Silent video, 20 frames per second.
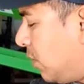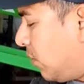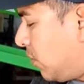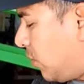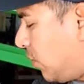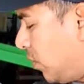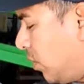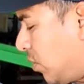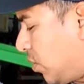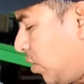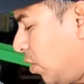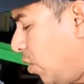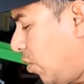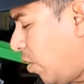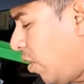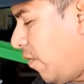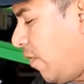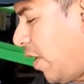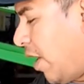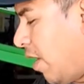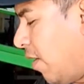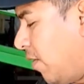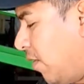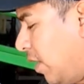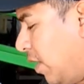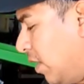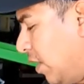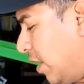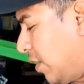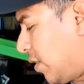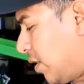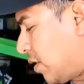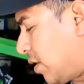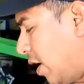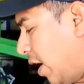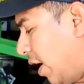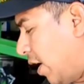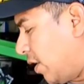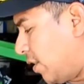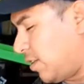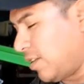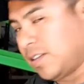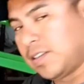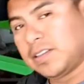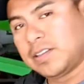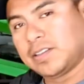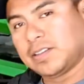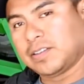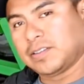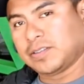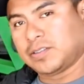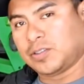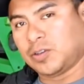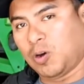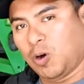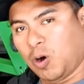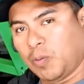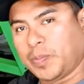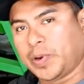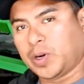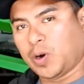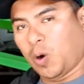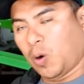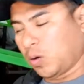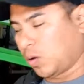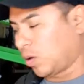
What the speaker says: to the solenoid valve and let this guy to open or